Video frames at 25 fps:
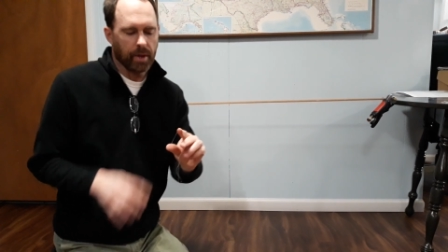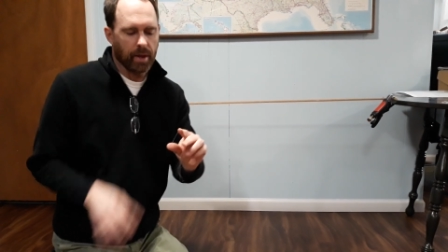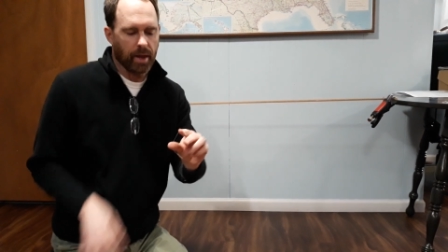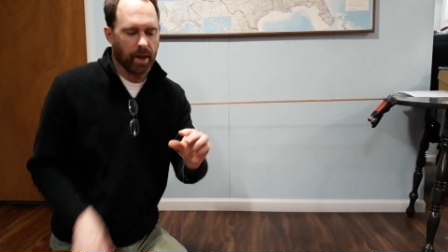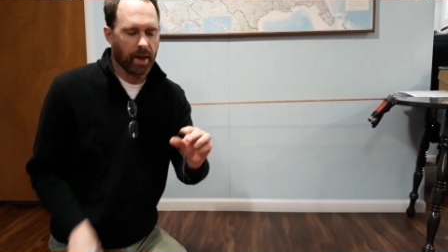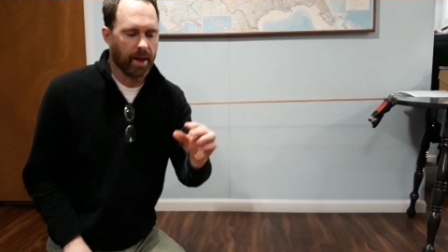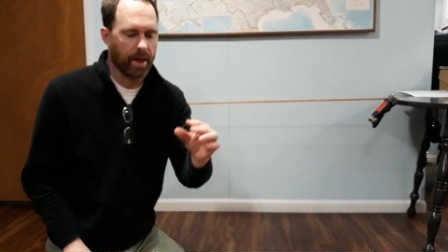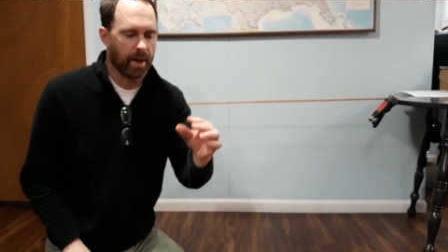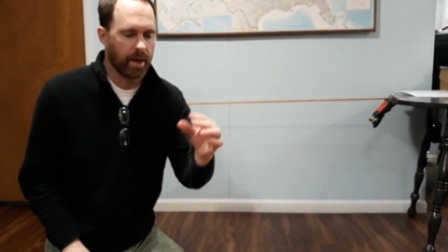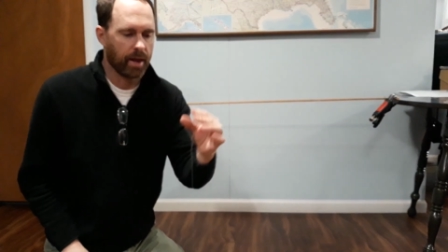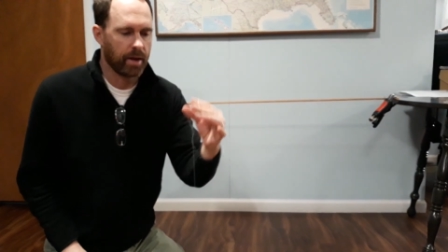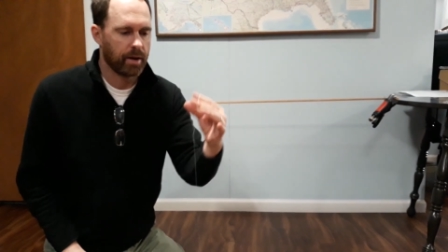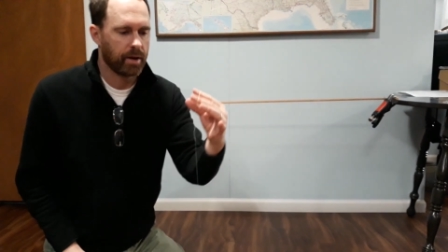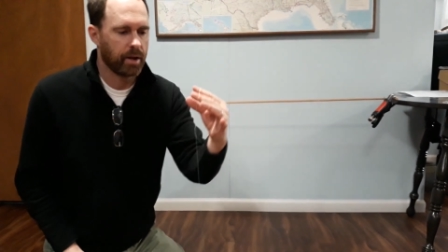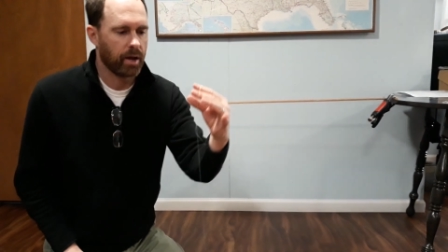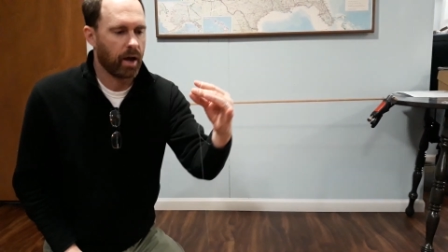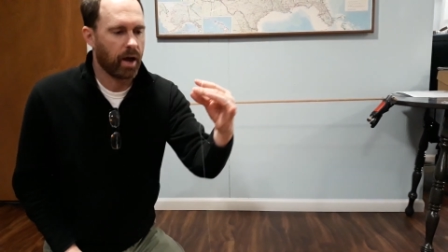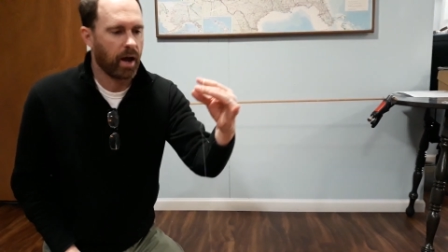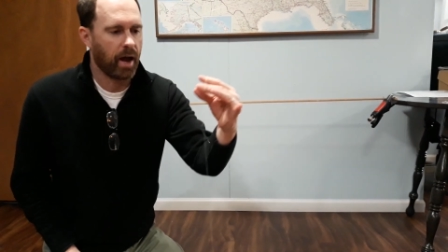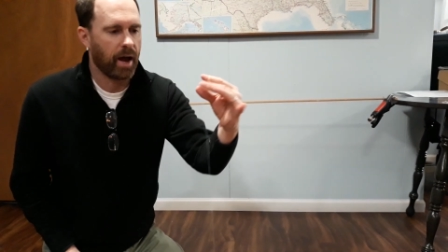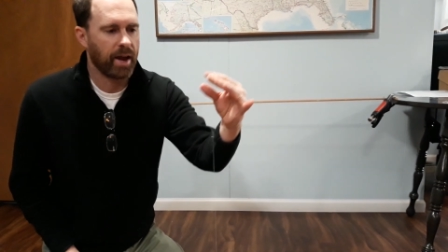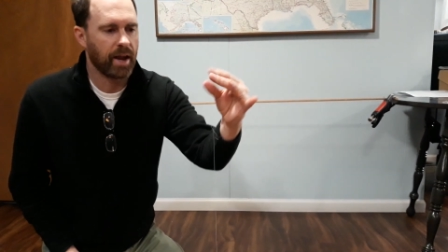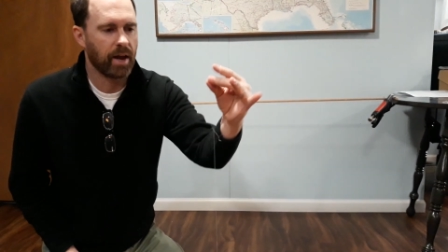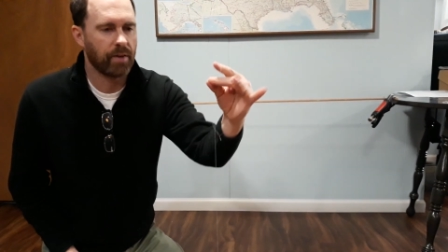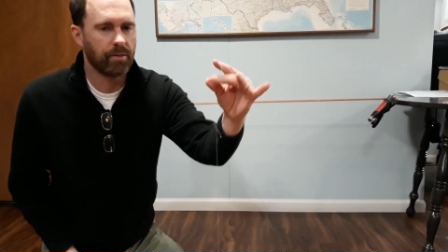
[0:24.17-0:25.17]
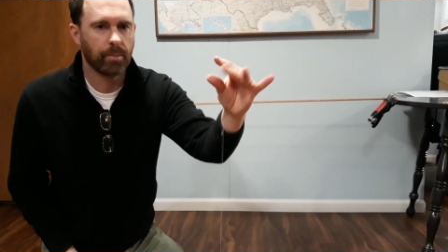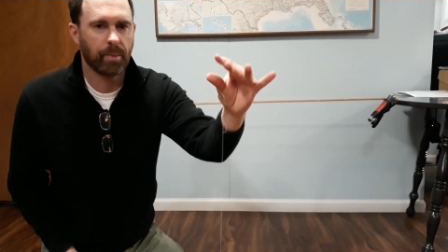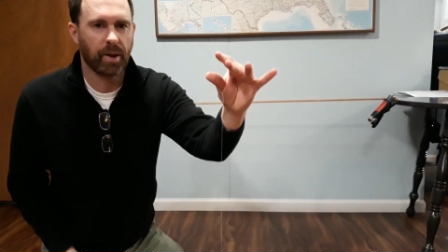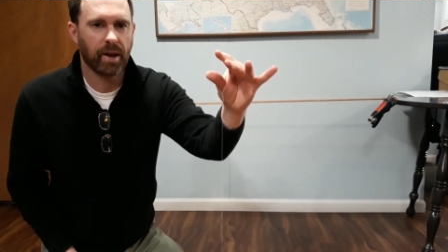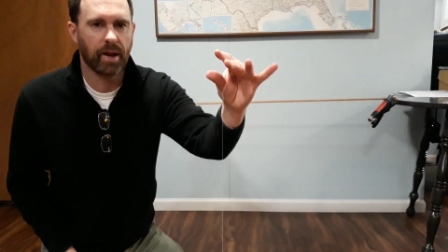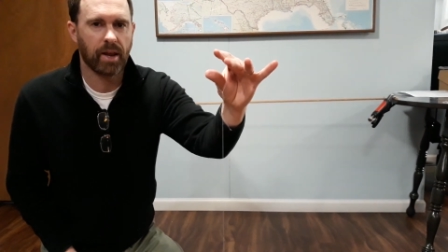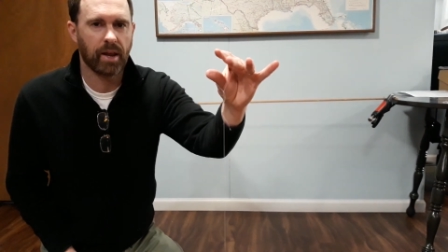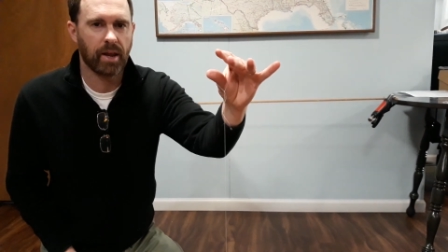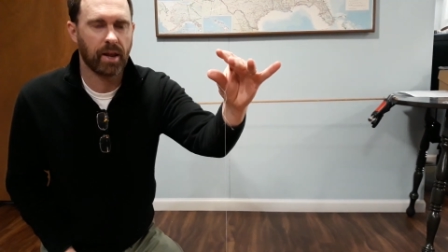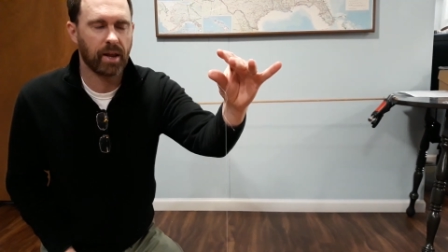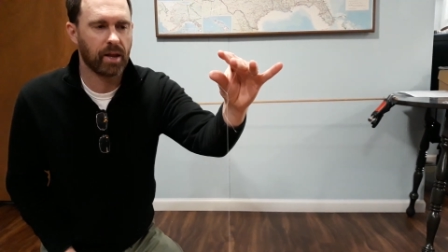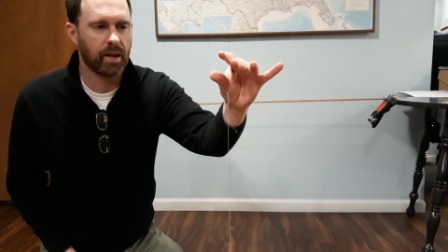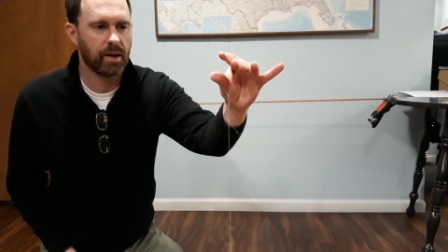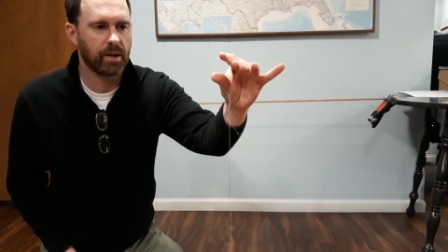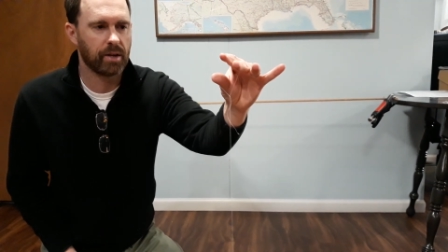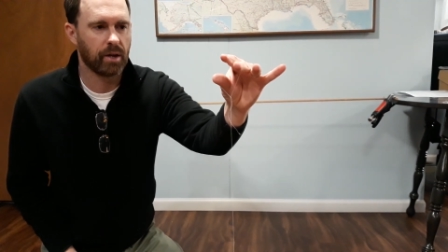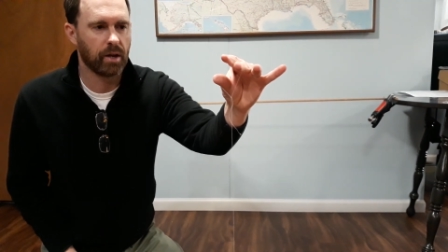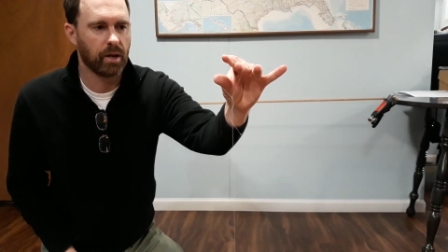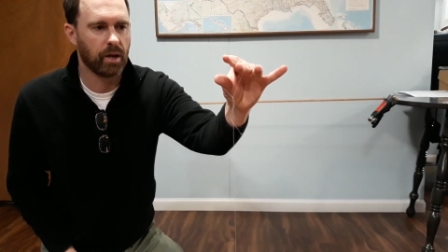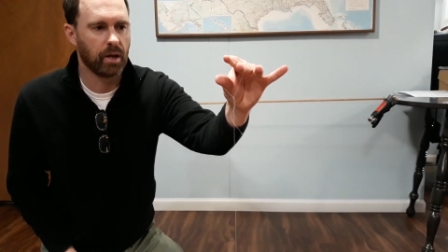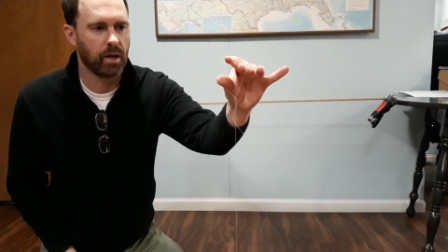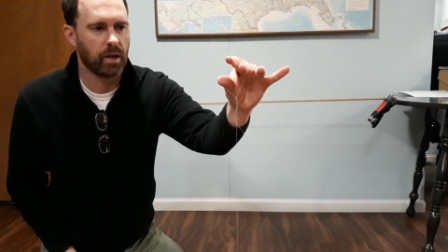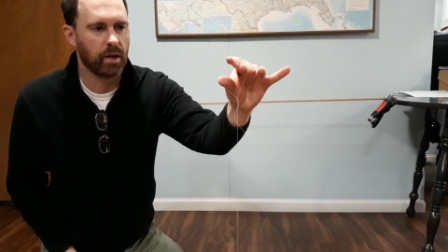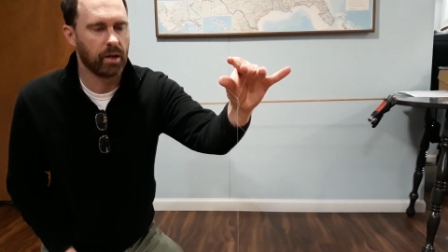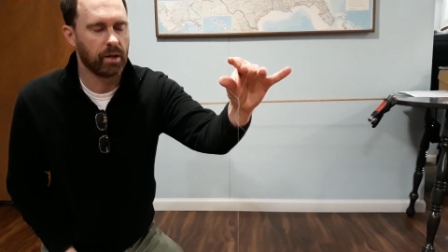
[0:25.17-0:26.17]
And I have in my hand
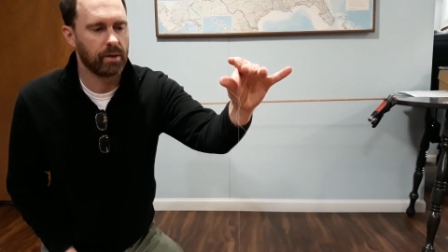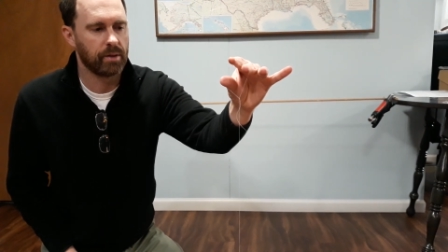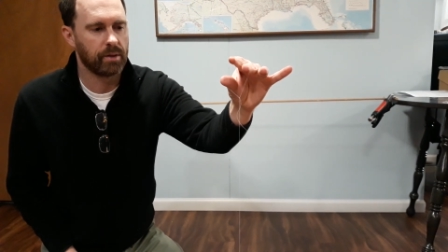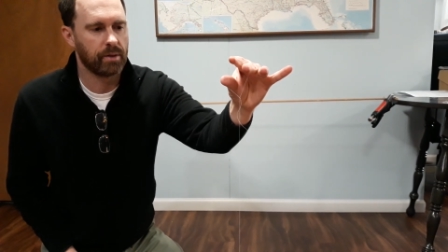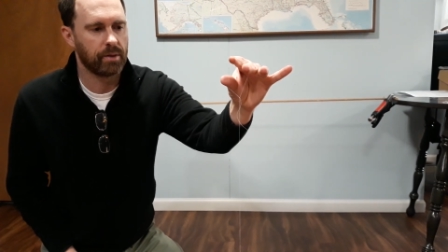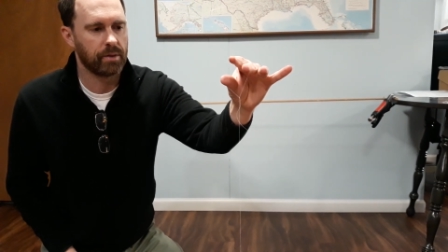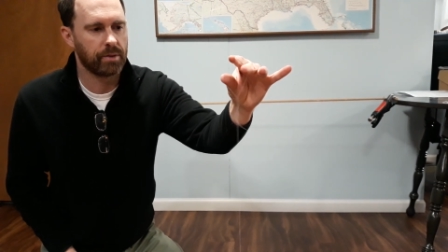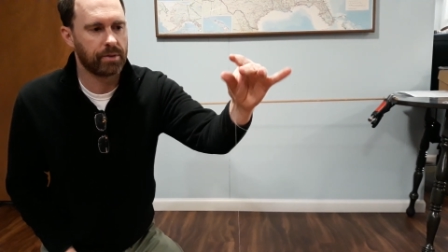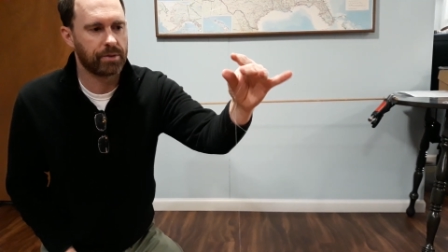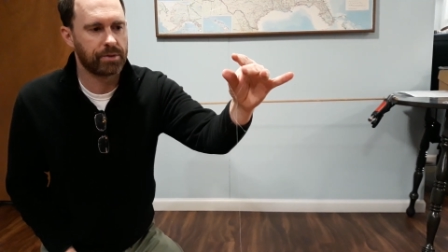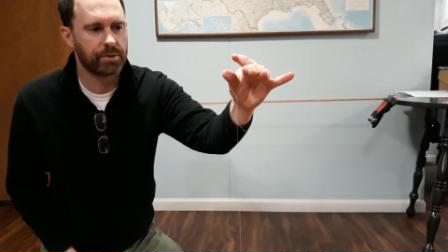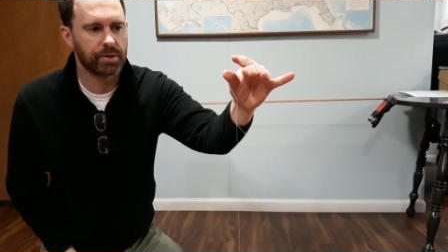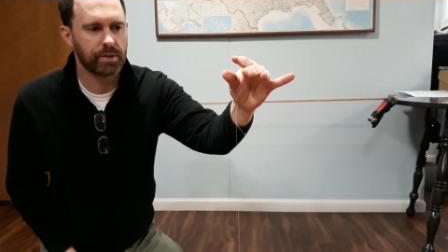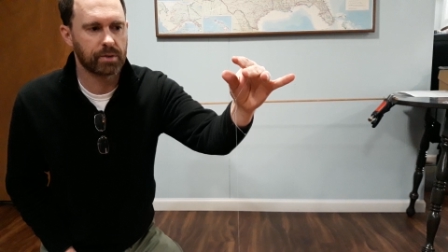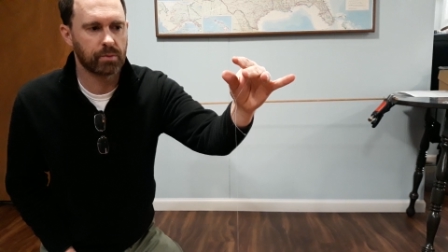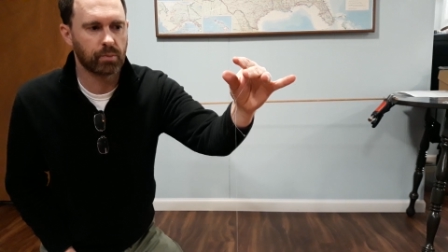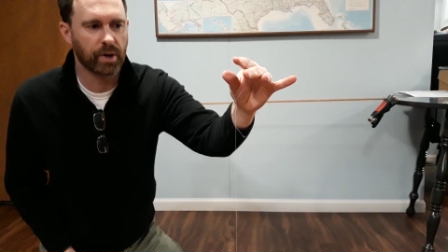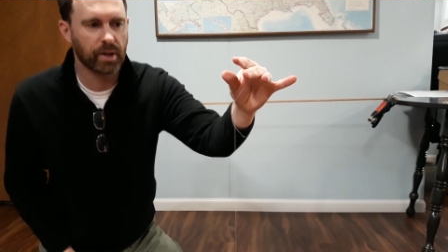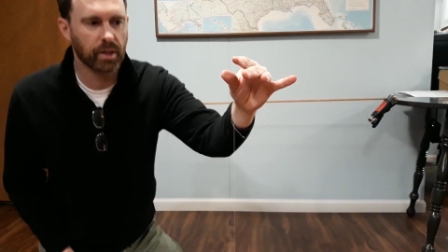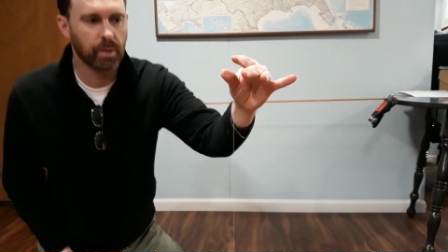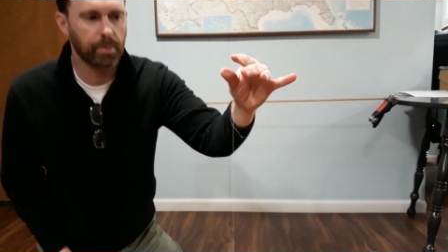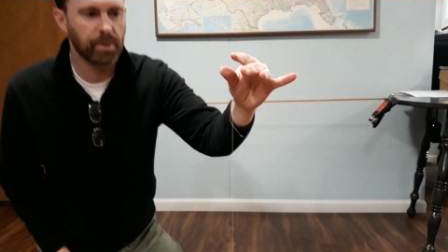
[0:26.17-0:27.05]
just a regular